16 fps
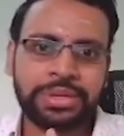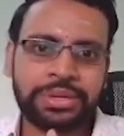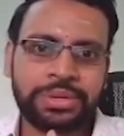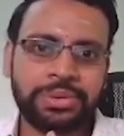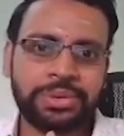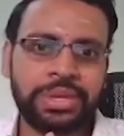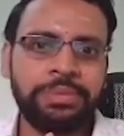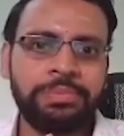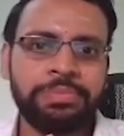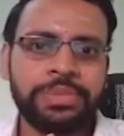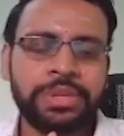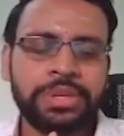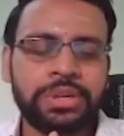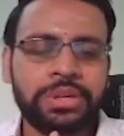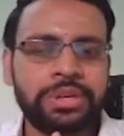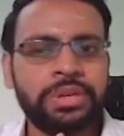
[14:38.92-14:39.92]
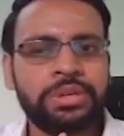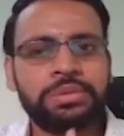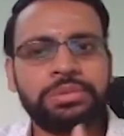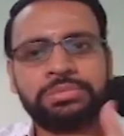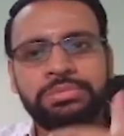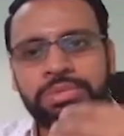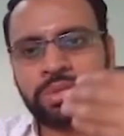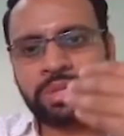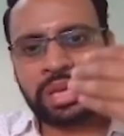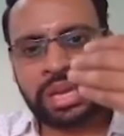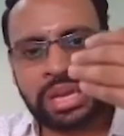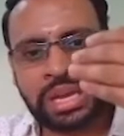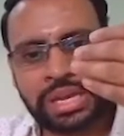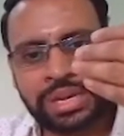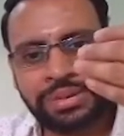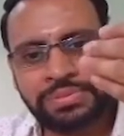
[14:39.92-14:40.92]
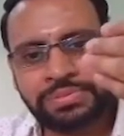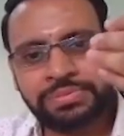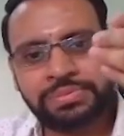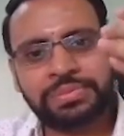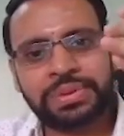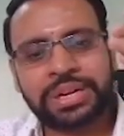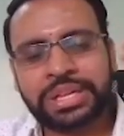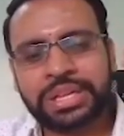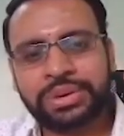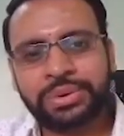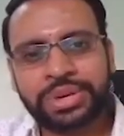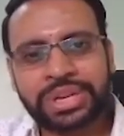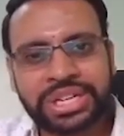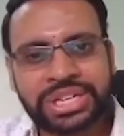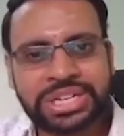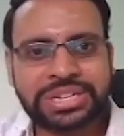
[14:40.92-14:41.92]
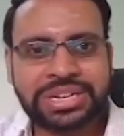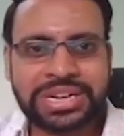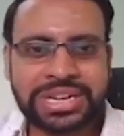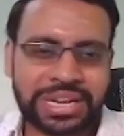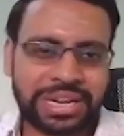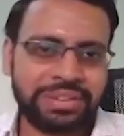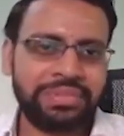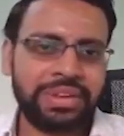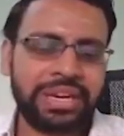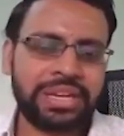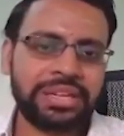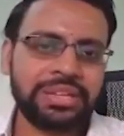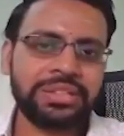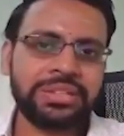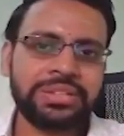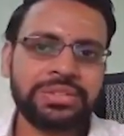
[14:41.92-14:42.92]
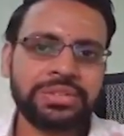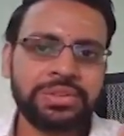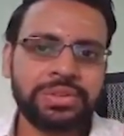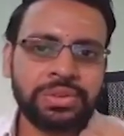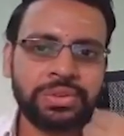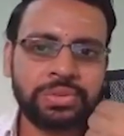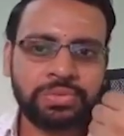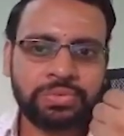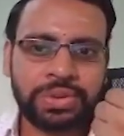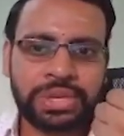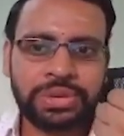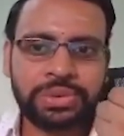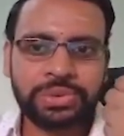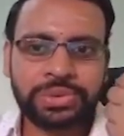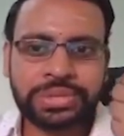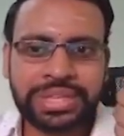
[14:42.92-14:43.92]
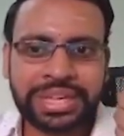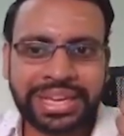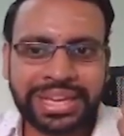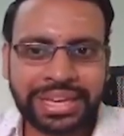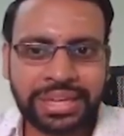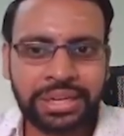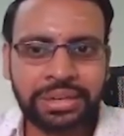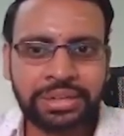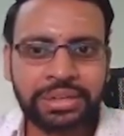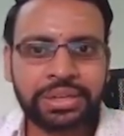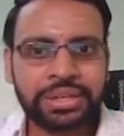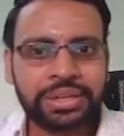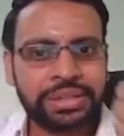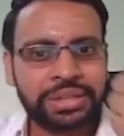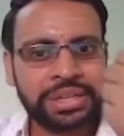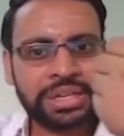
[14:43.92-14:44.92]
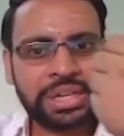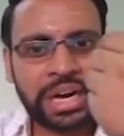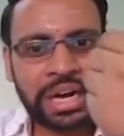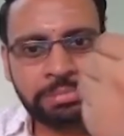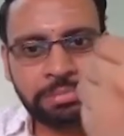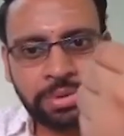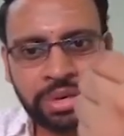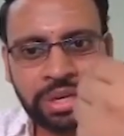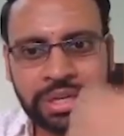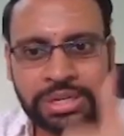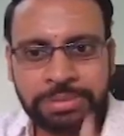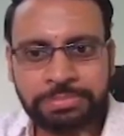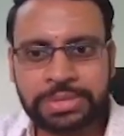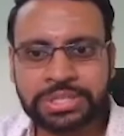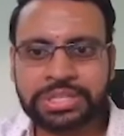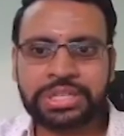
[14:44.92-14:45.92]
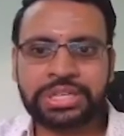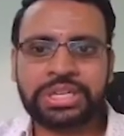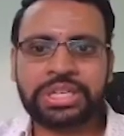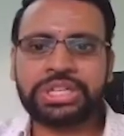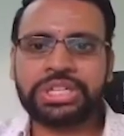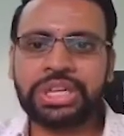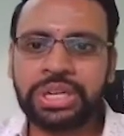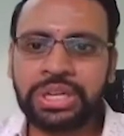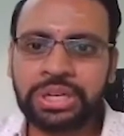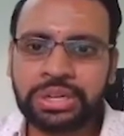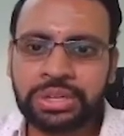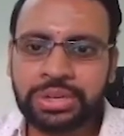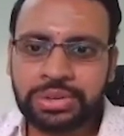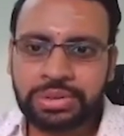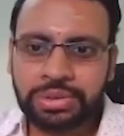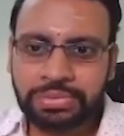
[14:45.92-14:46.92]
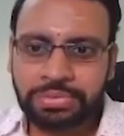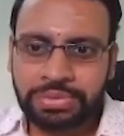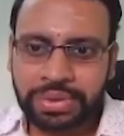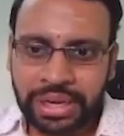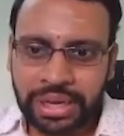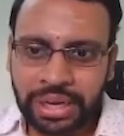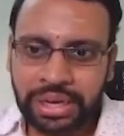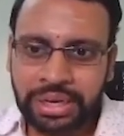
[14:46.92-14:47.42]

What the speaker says: Okay, now again for the notational convenience, we use here the dot product representation, where